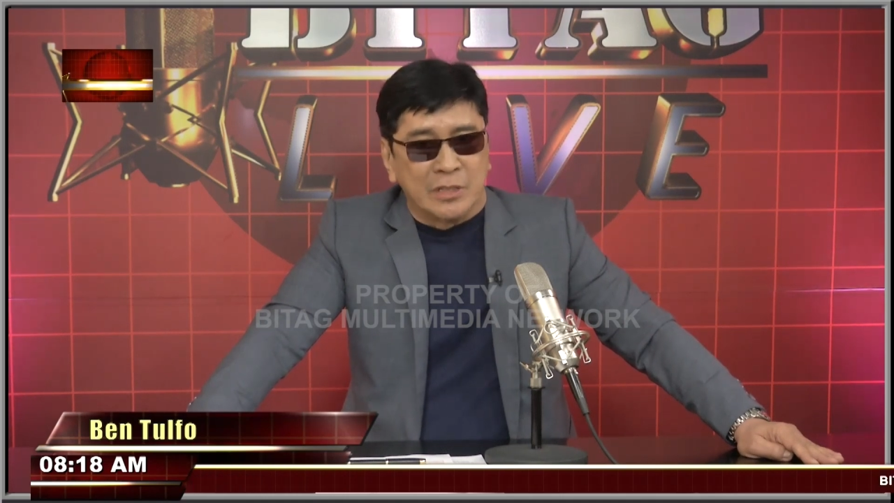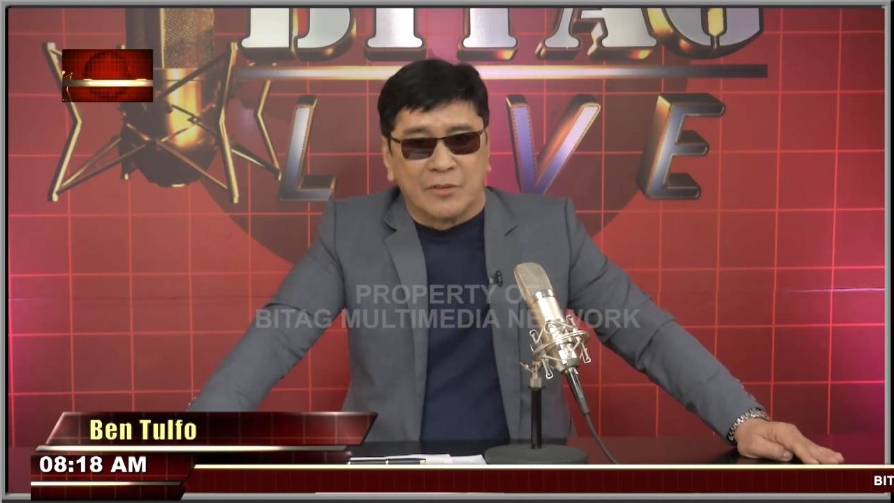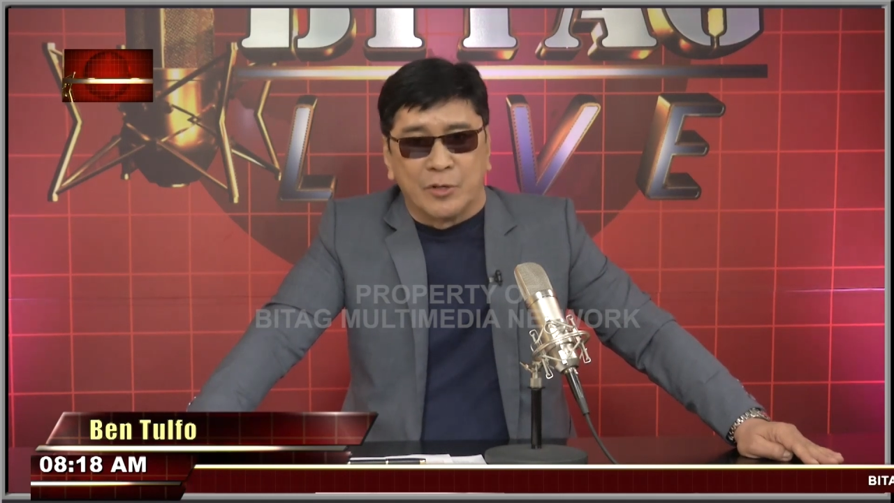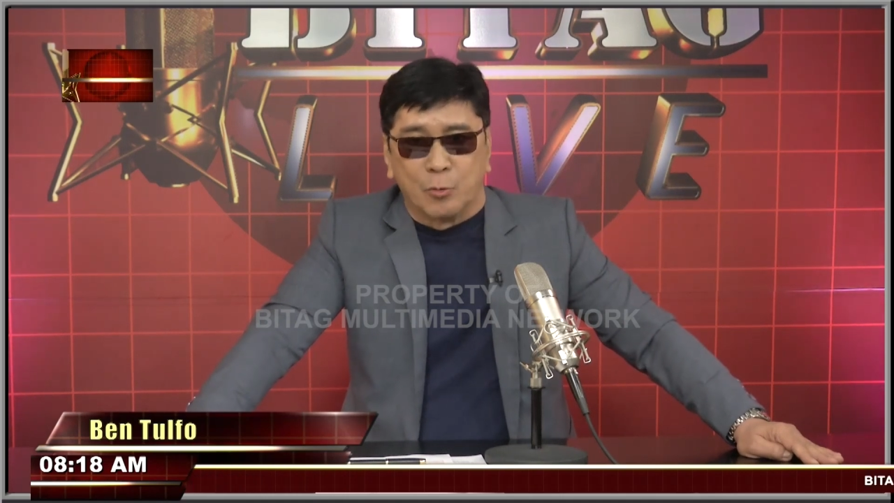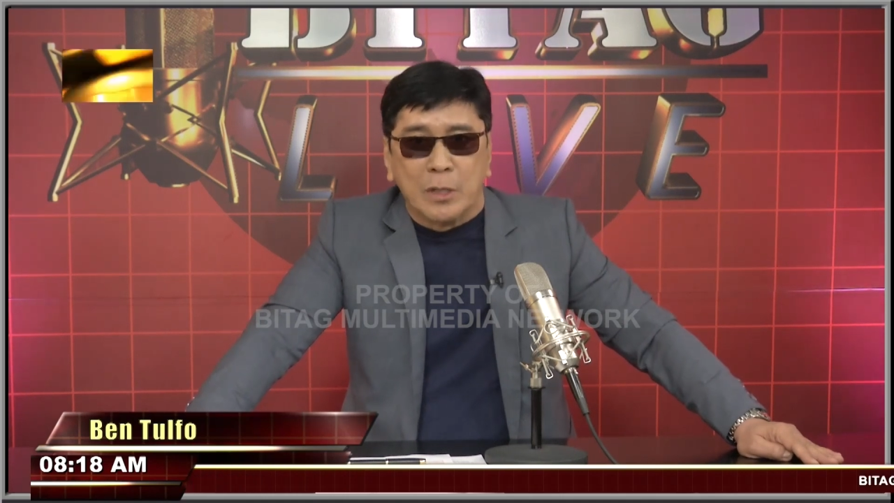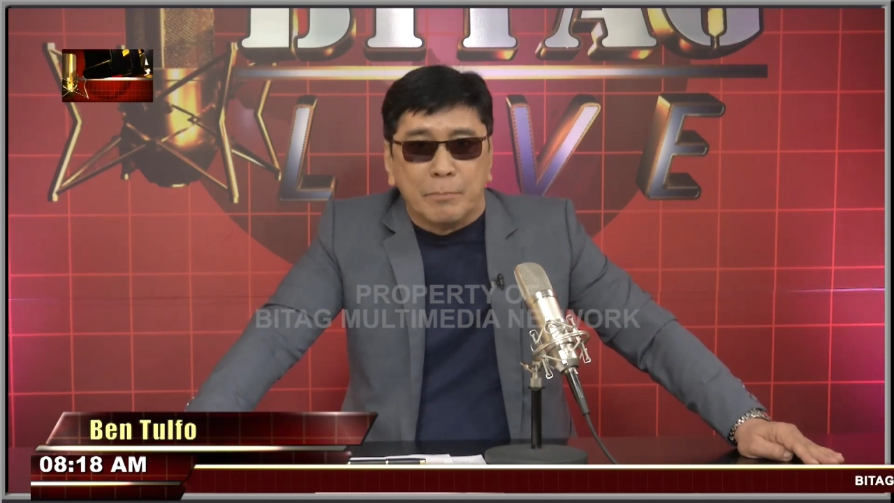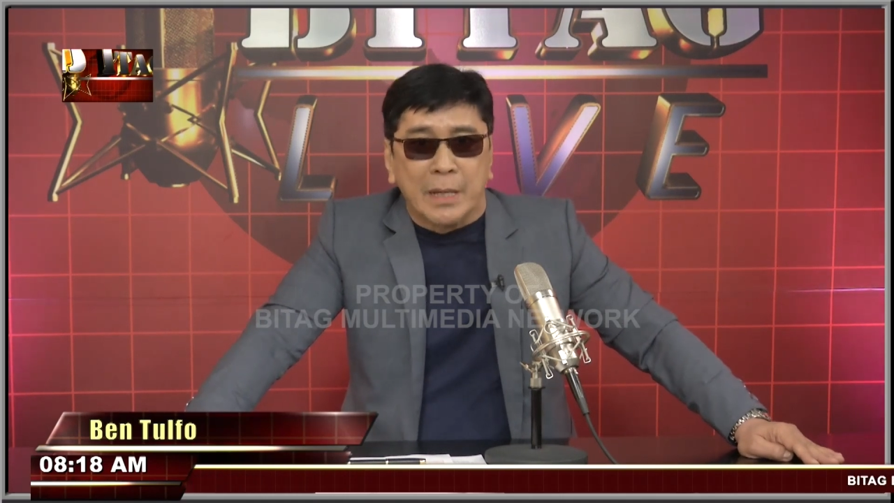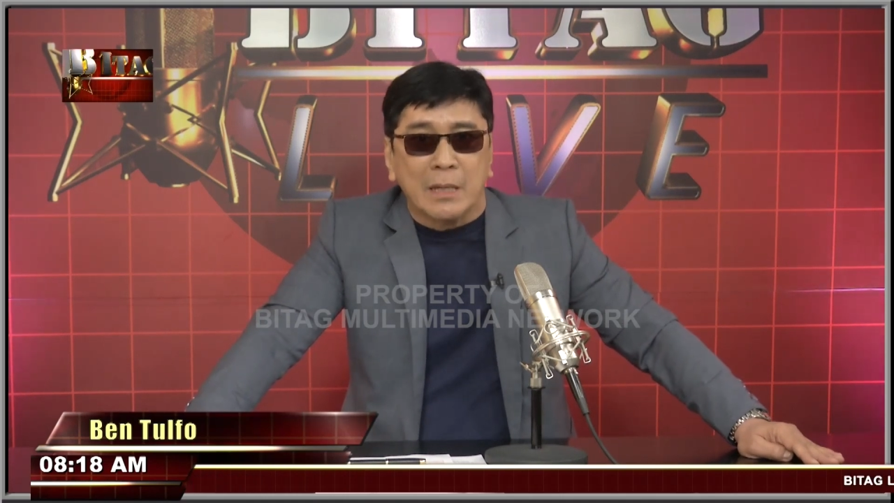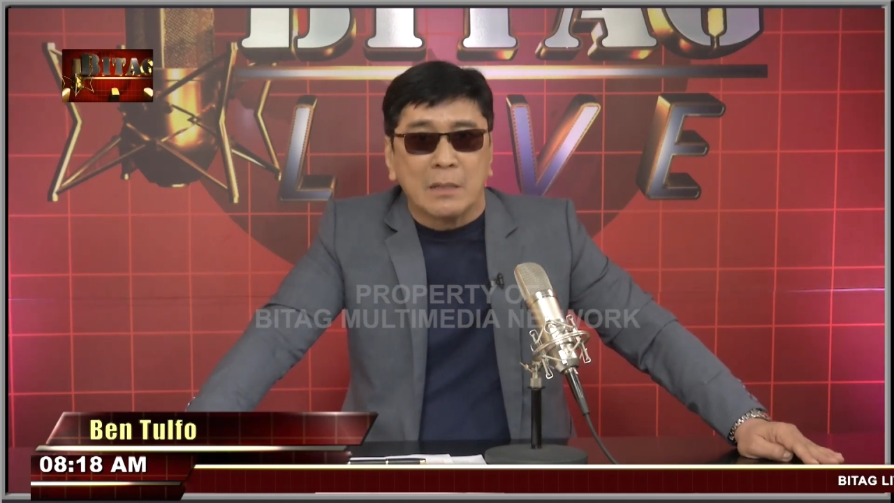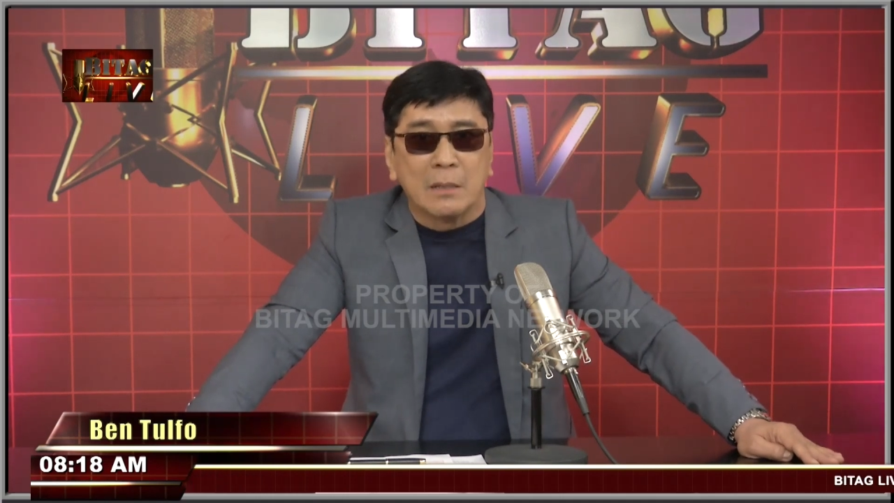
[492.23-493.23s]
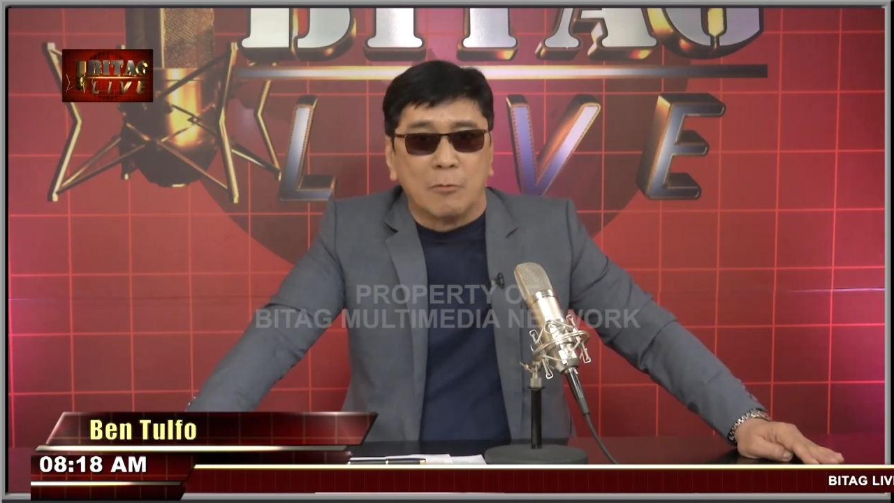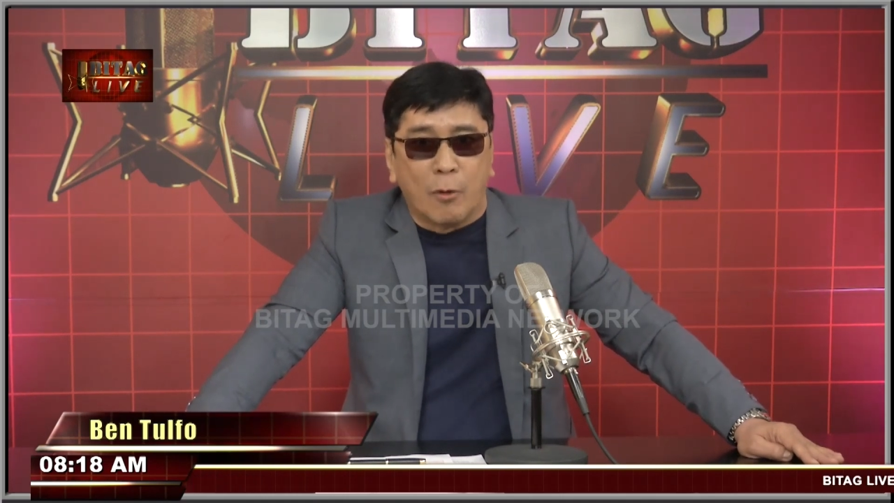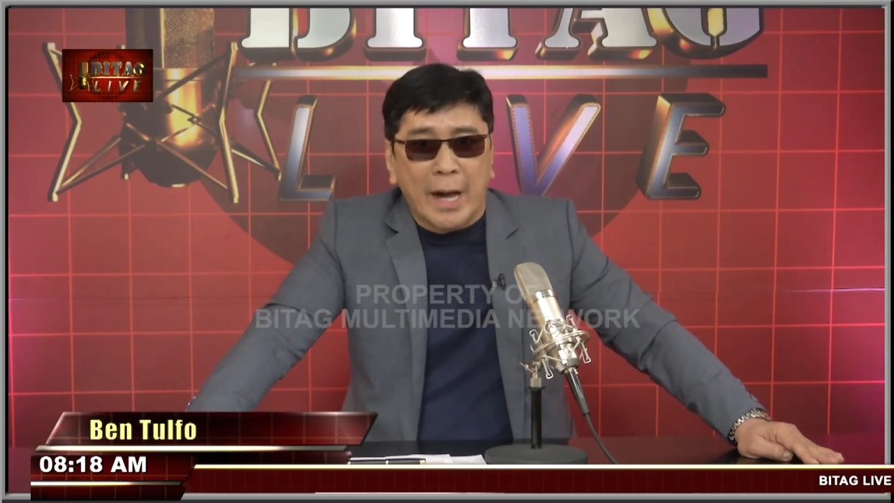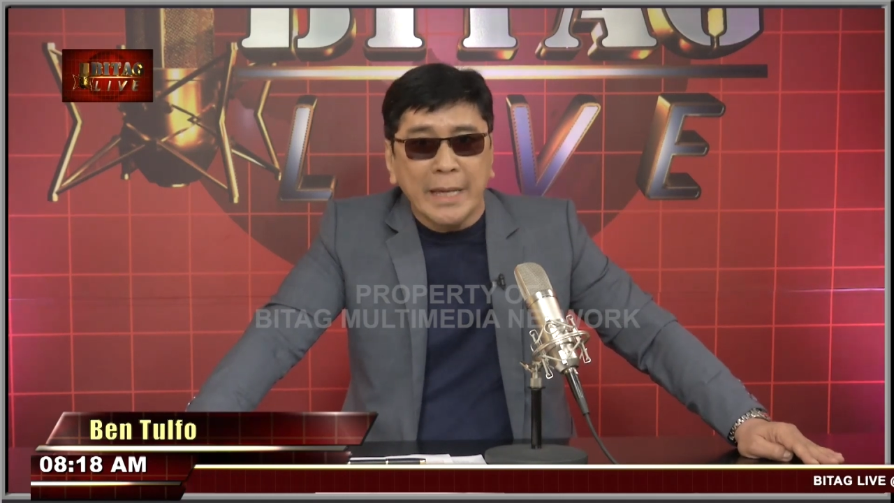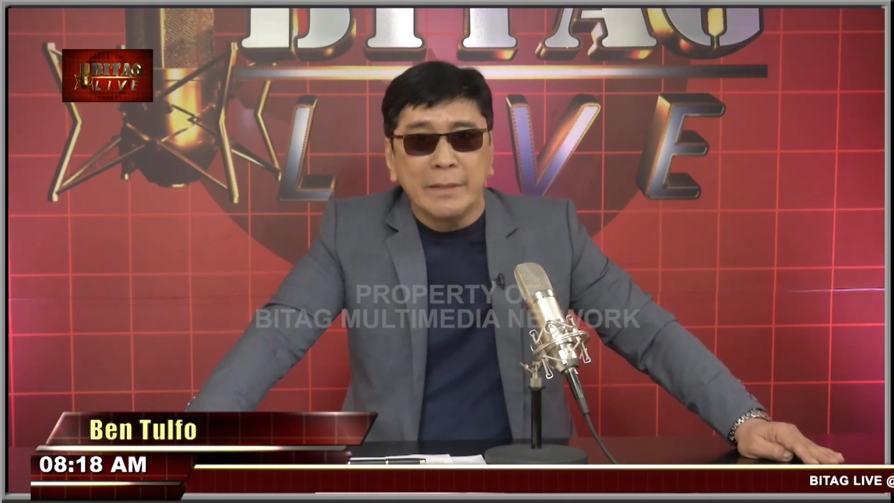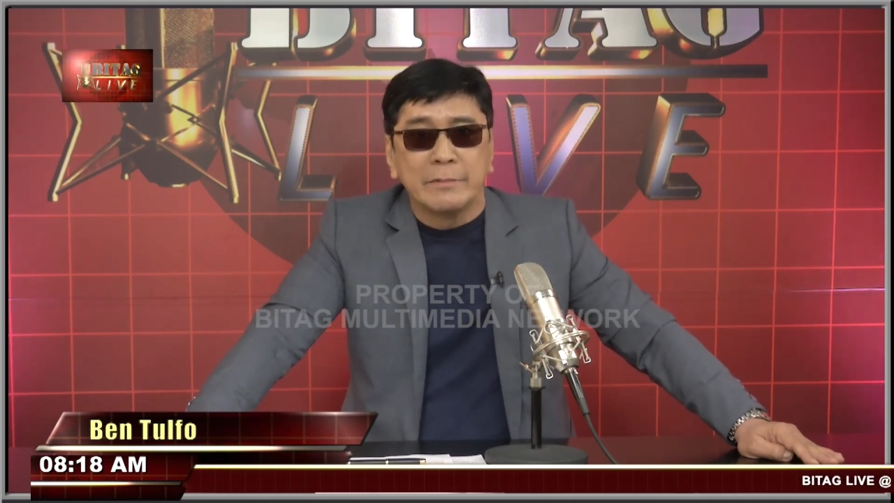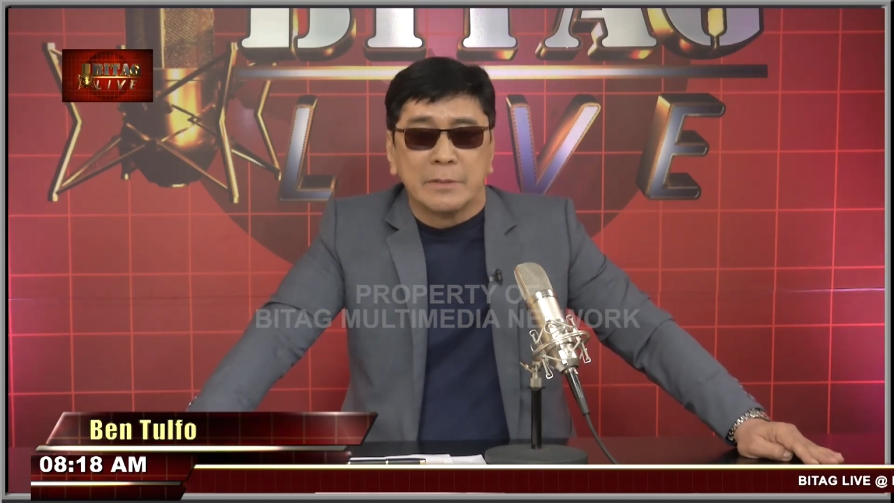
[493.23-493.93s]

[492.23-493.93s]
and never will be. Why?